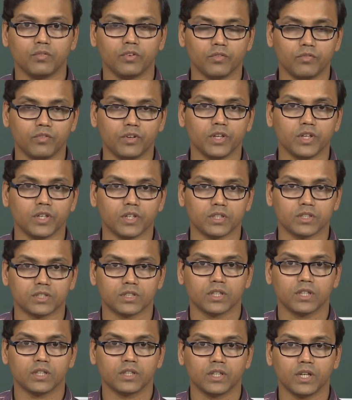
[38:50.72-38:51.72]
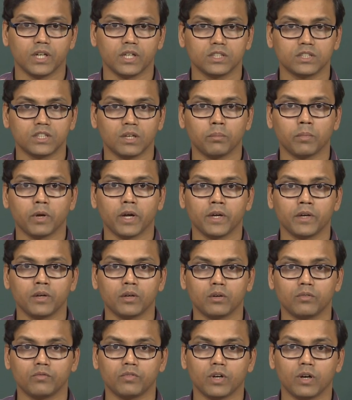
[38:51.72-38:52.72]
50 years. That is some kind
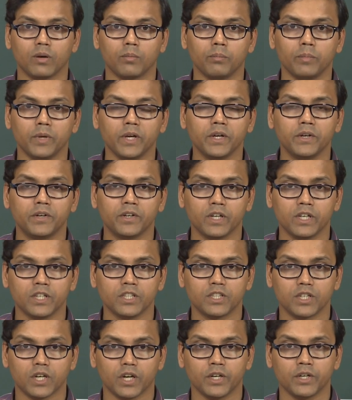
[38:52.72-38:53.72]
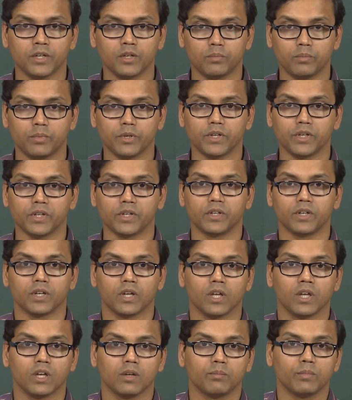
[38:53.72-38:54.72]
of uh, mid range kind of period.
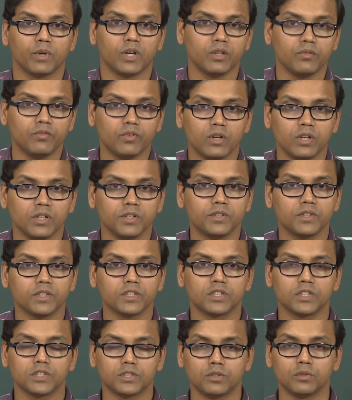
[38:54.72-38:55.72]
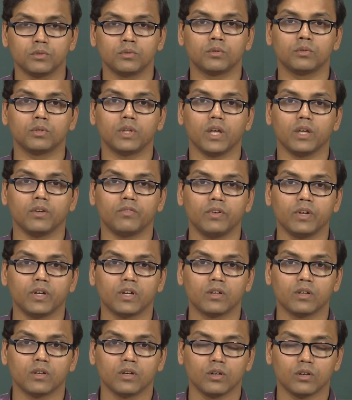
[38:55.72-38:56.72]
But if your interest is to know the
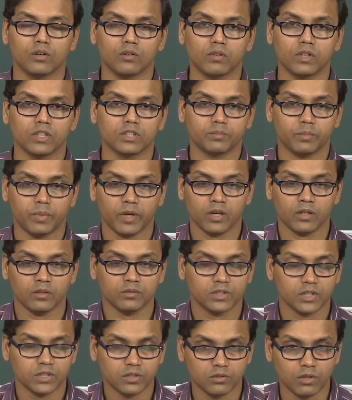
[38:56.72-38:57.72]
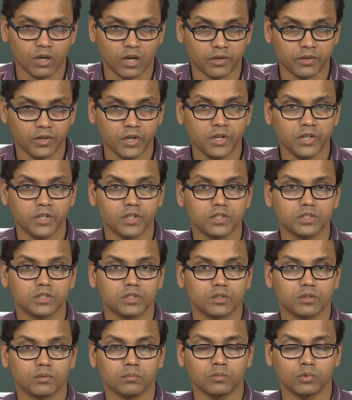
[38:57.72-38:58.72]
effect over a span of say 100
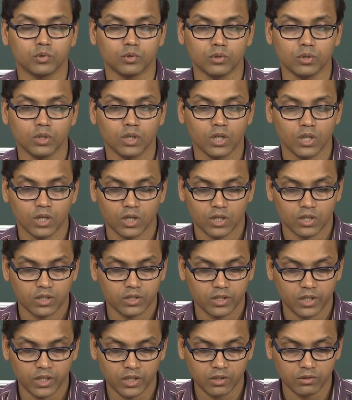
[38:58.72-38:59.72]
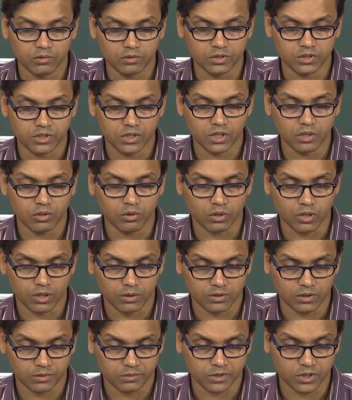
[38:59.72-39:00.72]
years or more, then we still do not
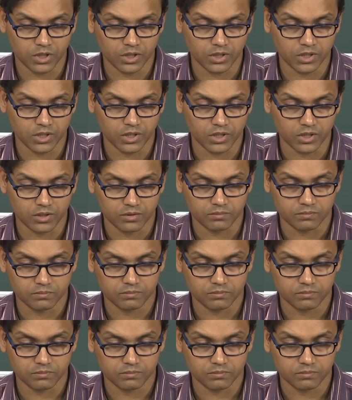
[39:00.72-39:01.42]
have sufficient data